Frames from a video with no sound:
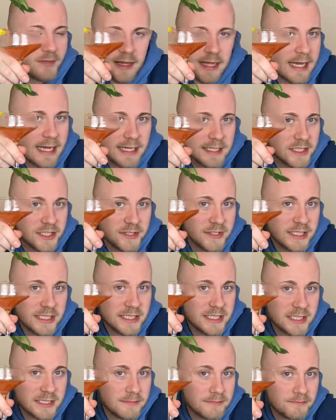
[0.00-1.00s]
answering
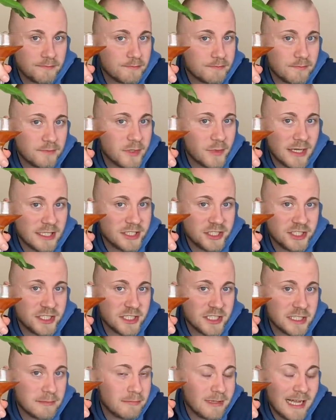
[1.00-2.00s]
some
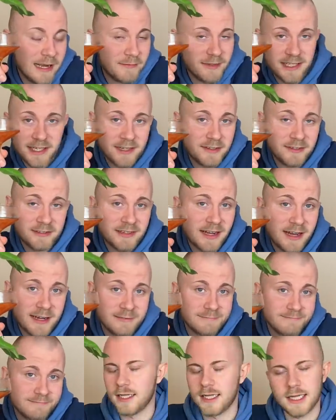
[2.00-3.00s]
questions, plant related or not.
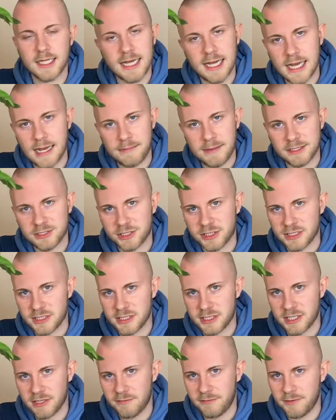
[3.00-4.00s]
Like I mentioned,
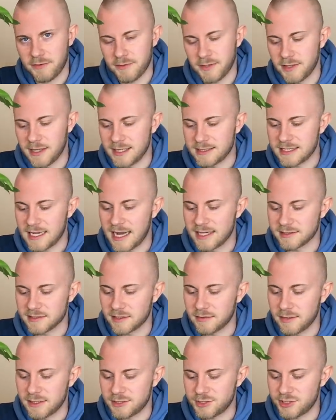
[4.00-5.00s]
if you would like to ask a
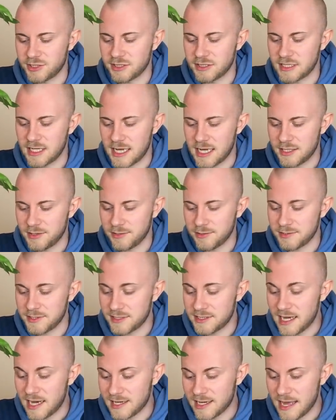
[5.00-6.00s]
question and you did
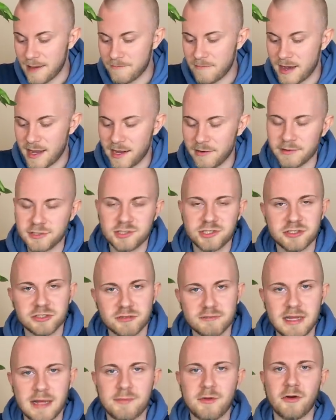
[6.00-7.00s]
not get my original
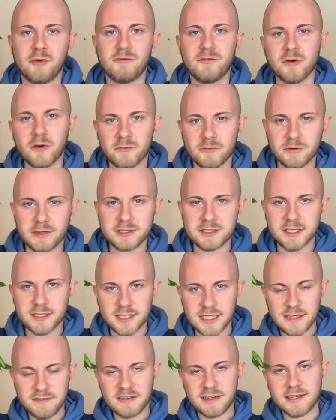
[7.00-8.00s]
memo, feel free to
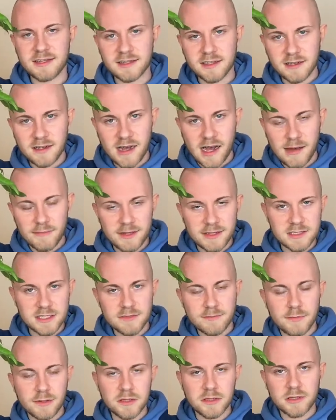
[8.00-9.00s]
leave it in the comments
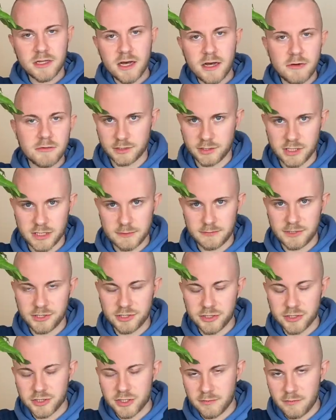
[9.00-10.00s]
below. Just be
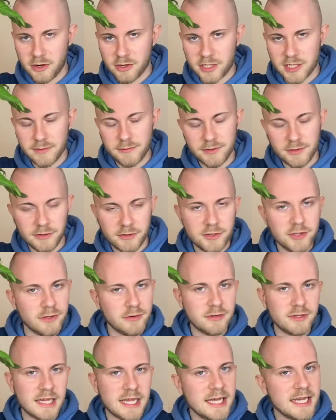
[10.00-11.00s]
sure to mark it with a Q
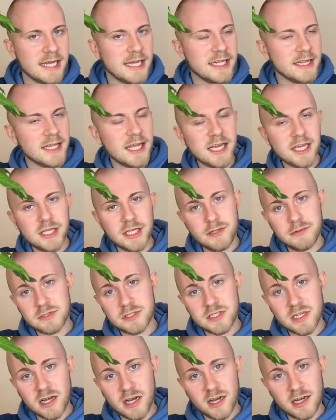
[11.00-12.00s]
and A like you
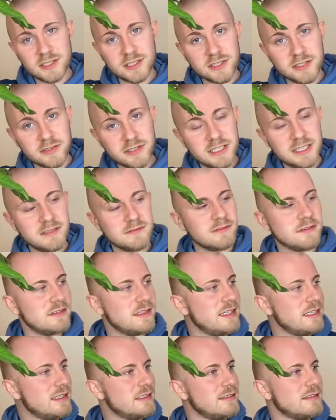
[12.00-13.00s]
saw on screen for the
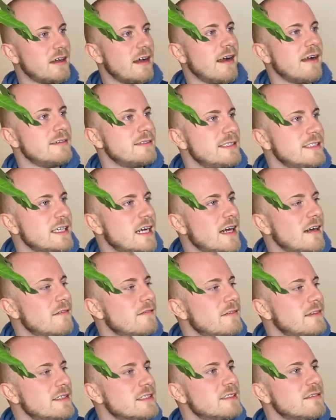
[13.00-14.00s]
entirety of
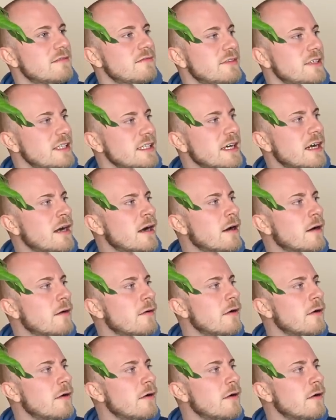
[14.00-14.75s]
this video.